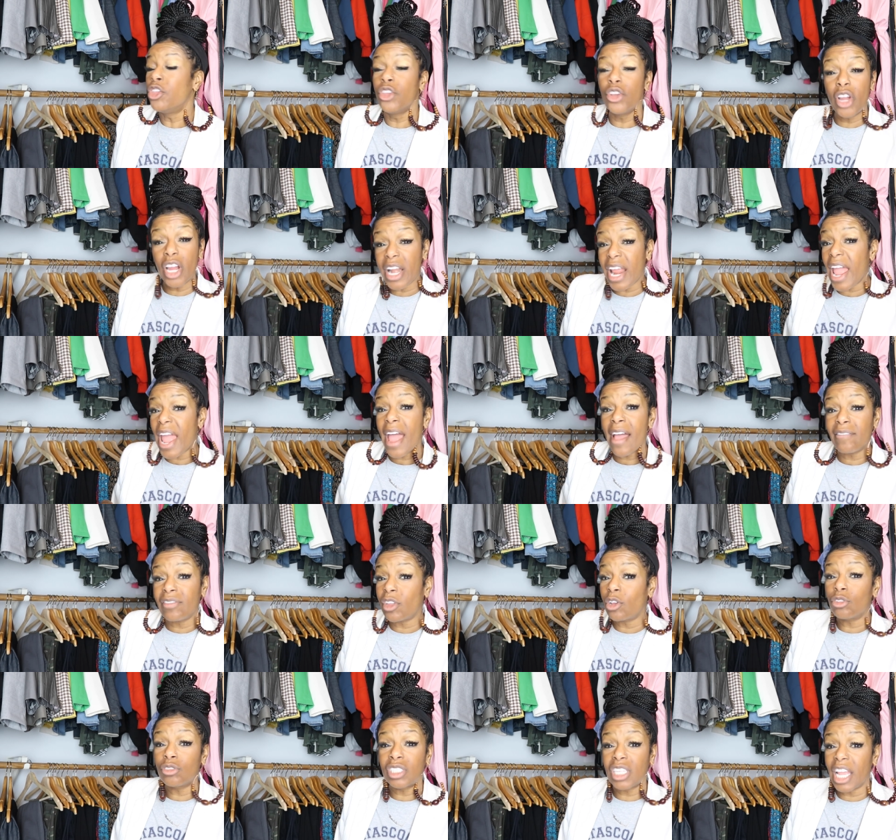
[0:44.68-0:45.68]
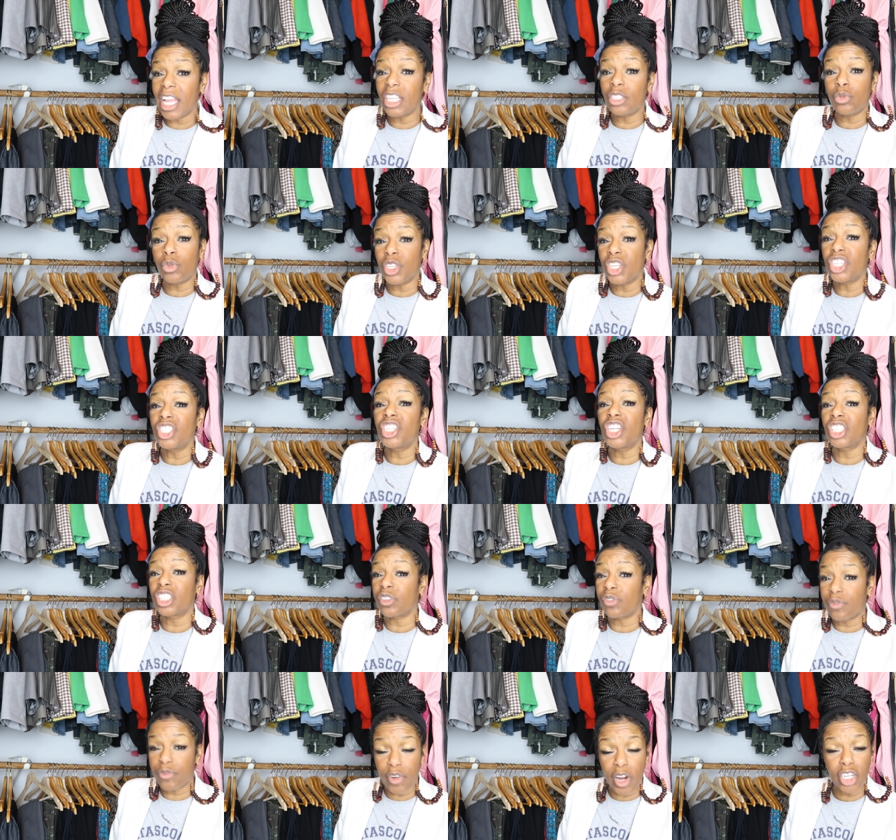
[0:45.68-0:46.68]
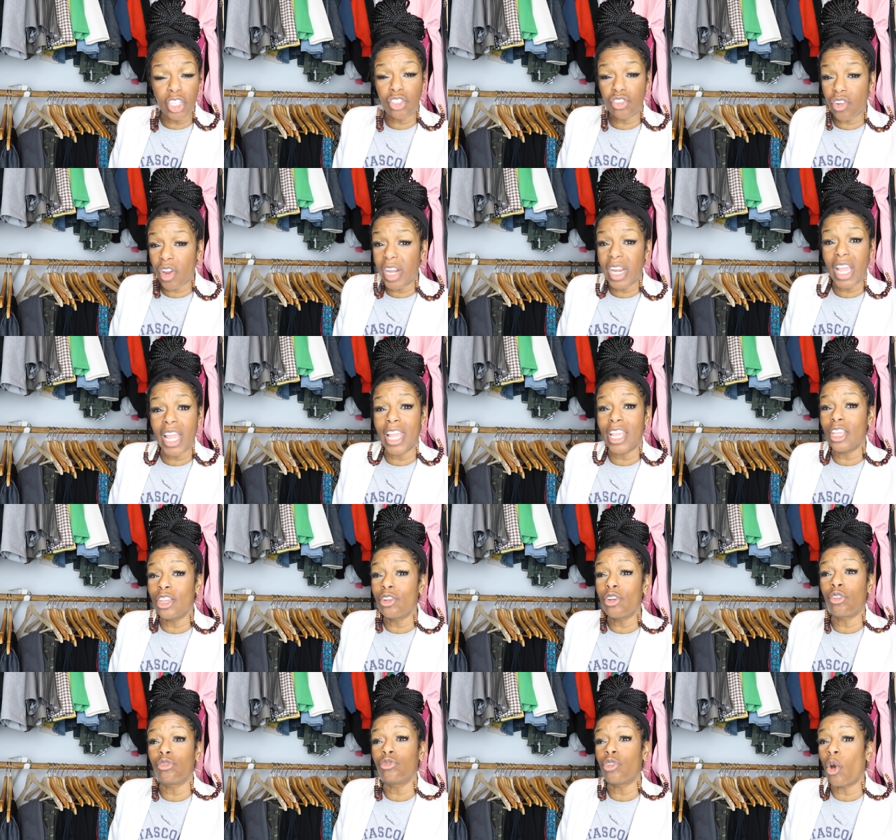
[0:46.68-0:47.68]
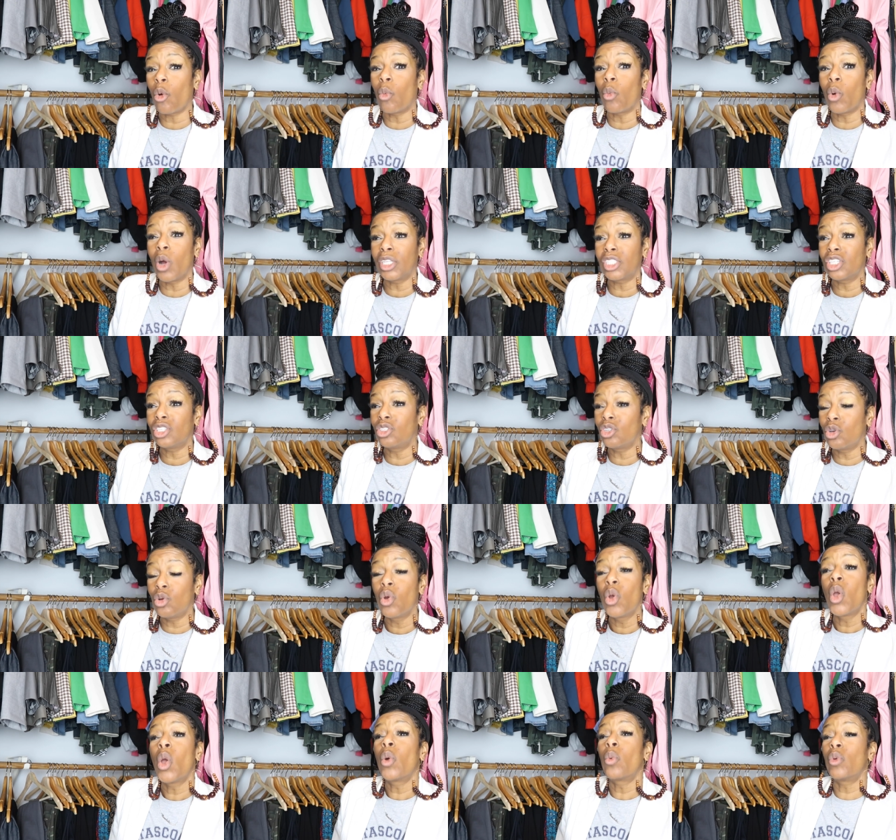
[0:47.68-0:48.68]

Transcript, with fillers: You're going to have those days when you're just frustrated and you don't know what to do.